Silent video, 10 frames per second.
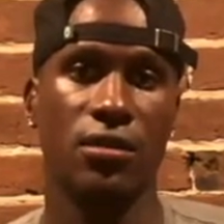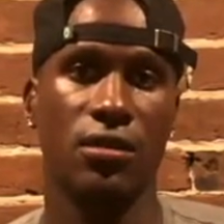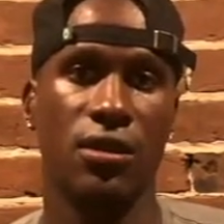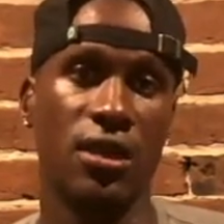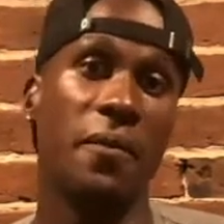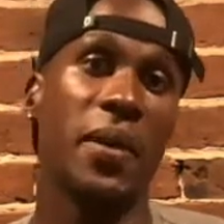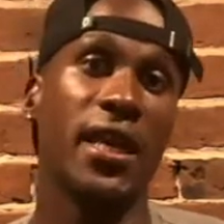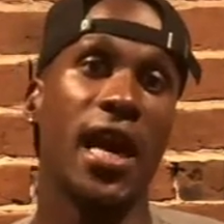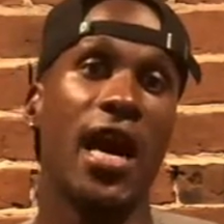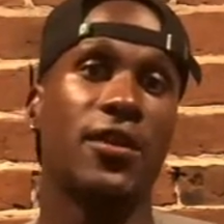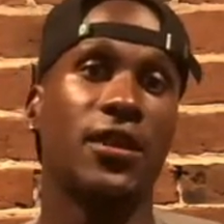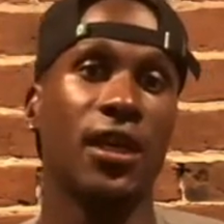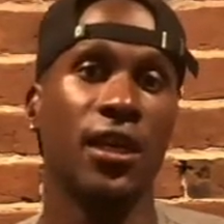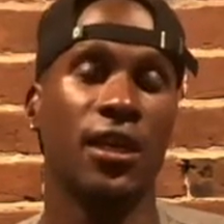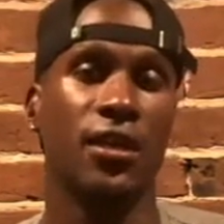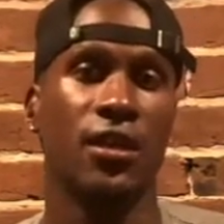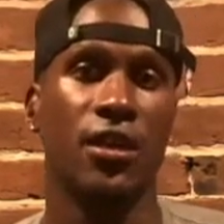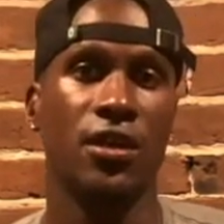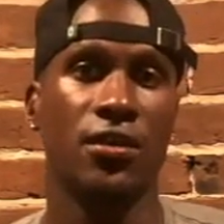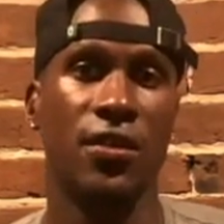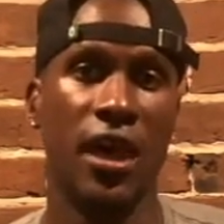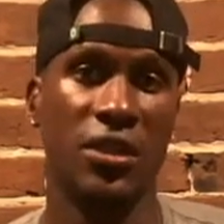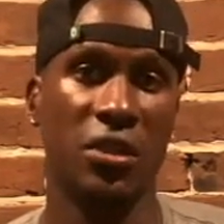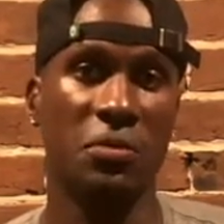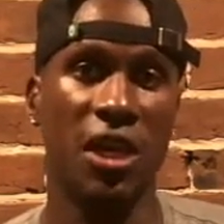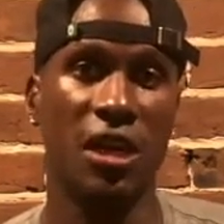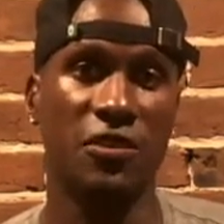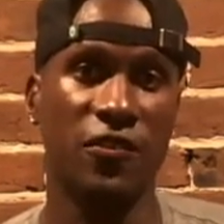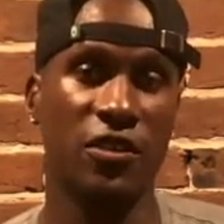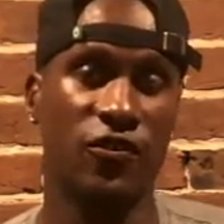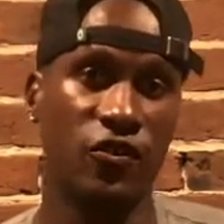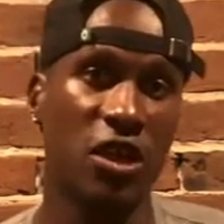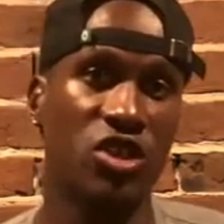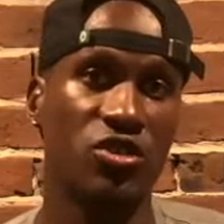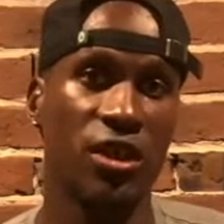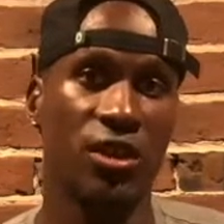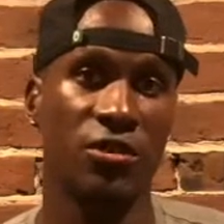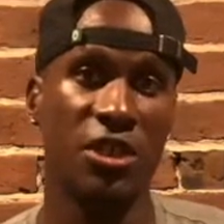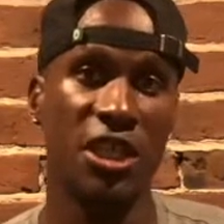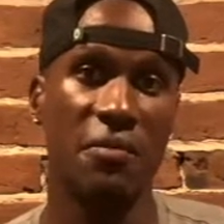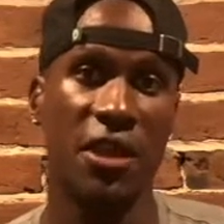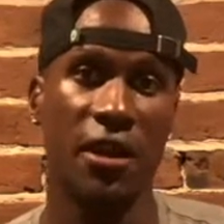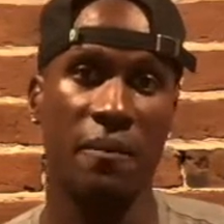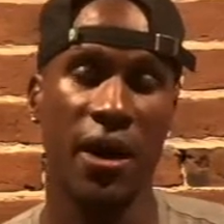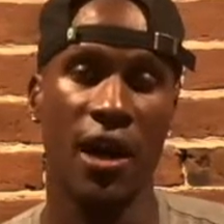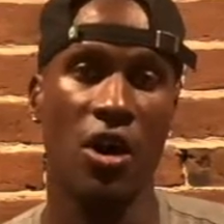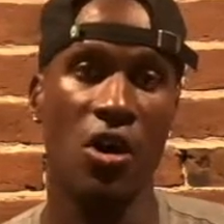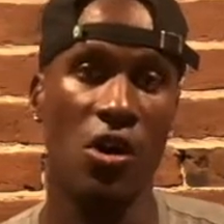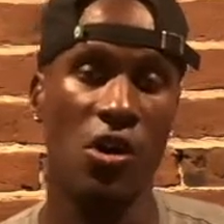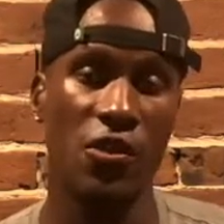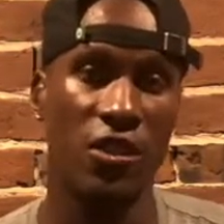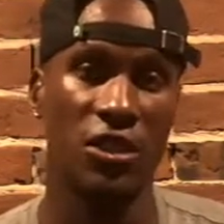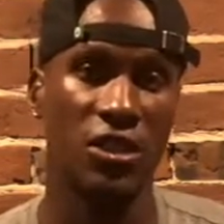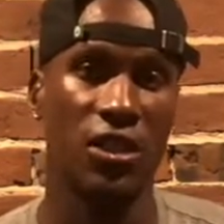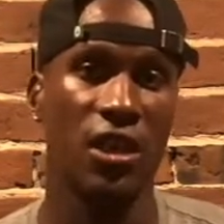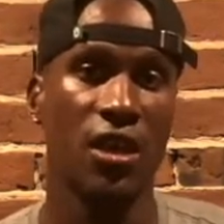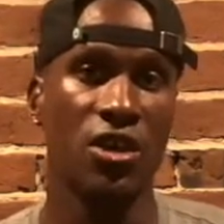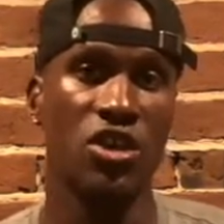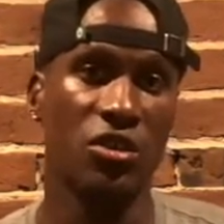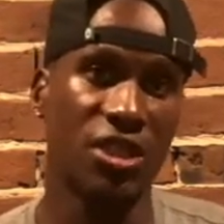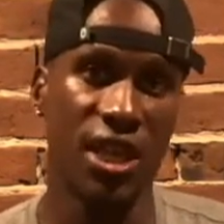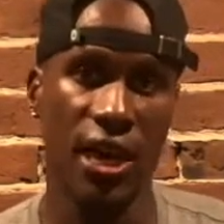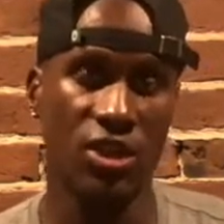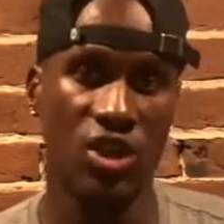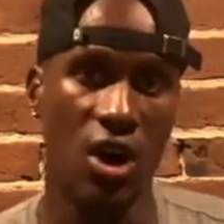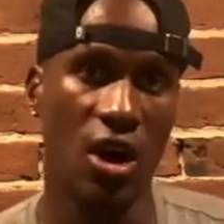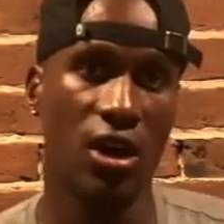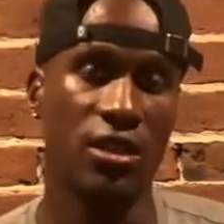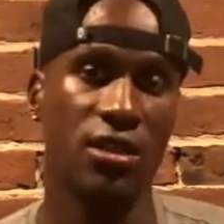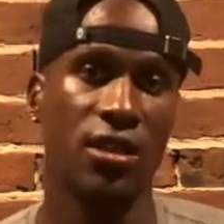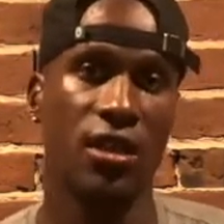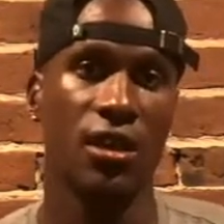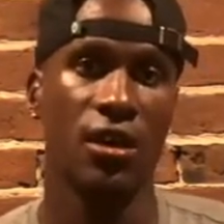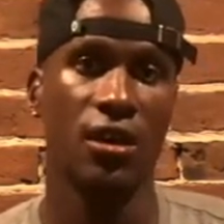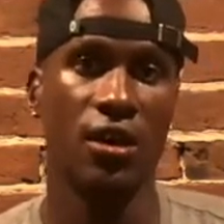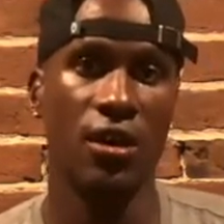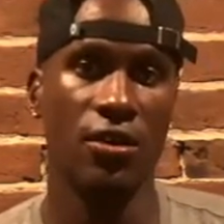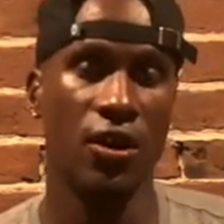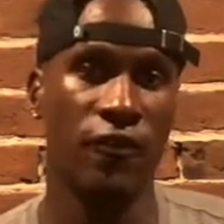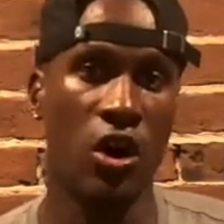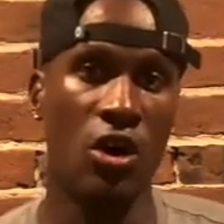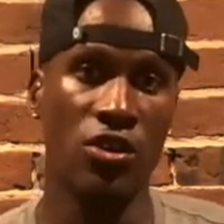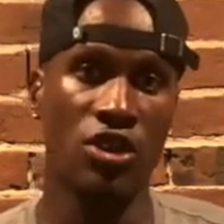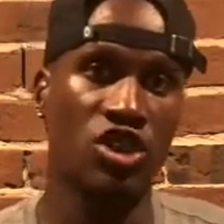somebody out there that sometimes feel frustrated or intimidated by all these, tech talks of all the